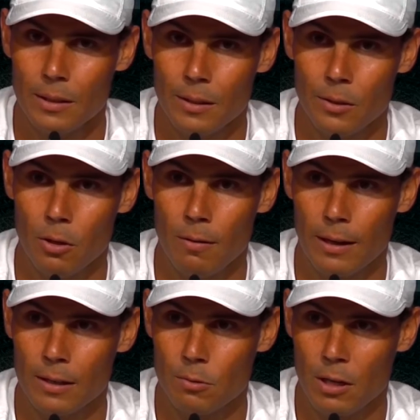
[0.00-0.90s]

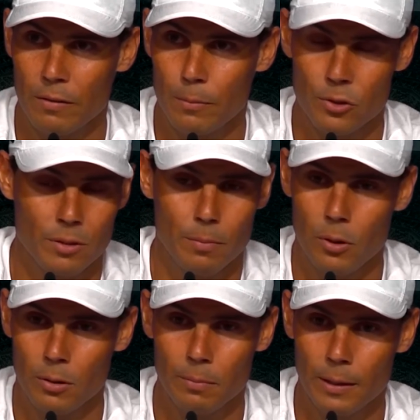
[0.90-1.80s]
Novak is one of the most
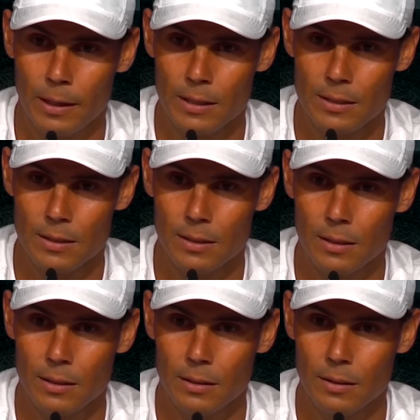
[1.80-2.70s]
important players
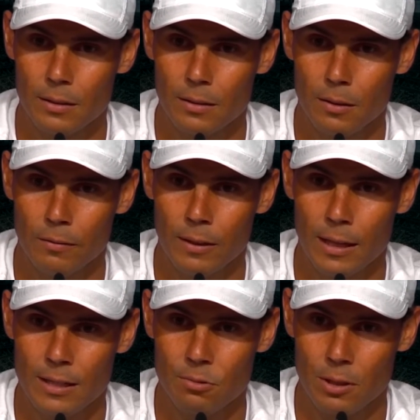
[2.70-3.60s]
uh, of the
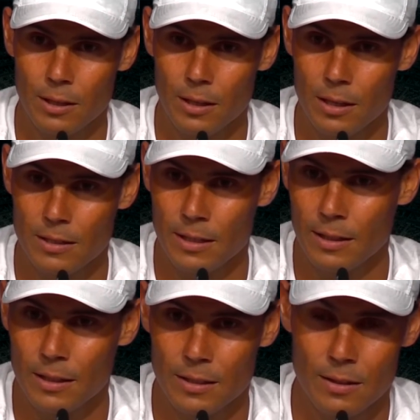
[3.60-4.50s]
last 20 years and the
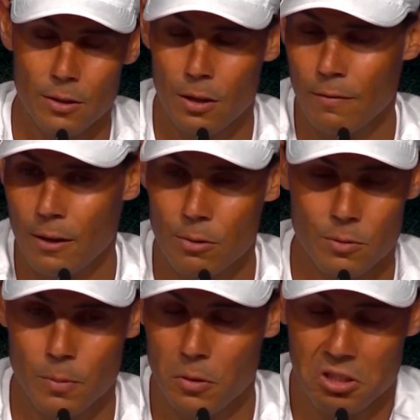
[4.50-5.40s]
history of our
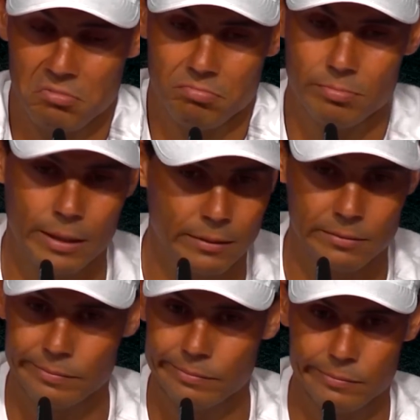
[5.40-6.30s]
sport. And
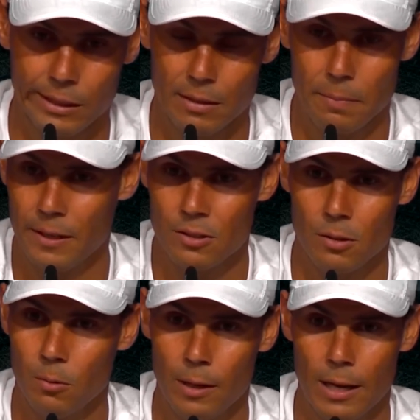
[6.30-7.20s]
in the
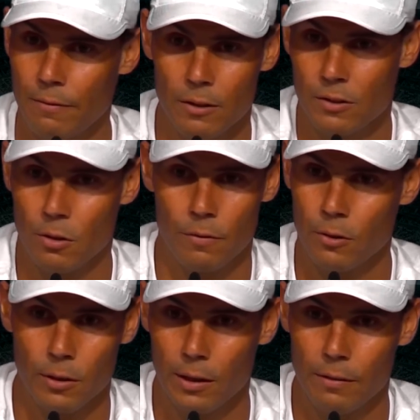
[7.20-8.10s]
personal way, I feel sorry
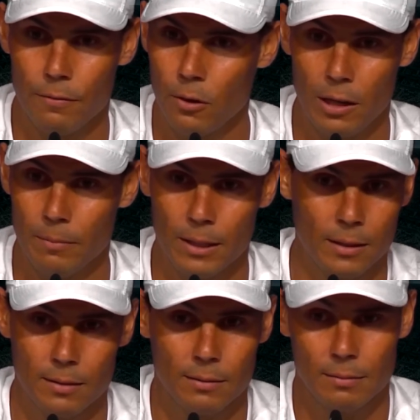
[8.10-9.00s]
for the, for him that
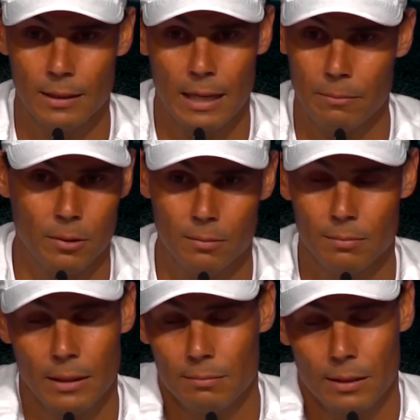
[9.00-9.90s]
he, that I'm not
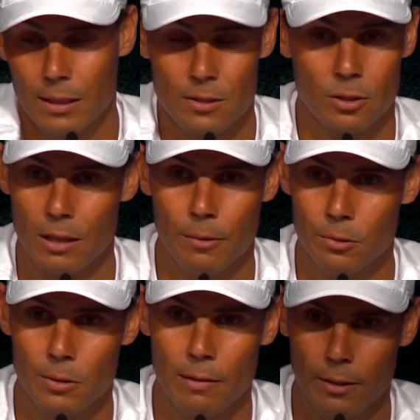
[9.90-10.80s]
that not able to travel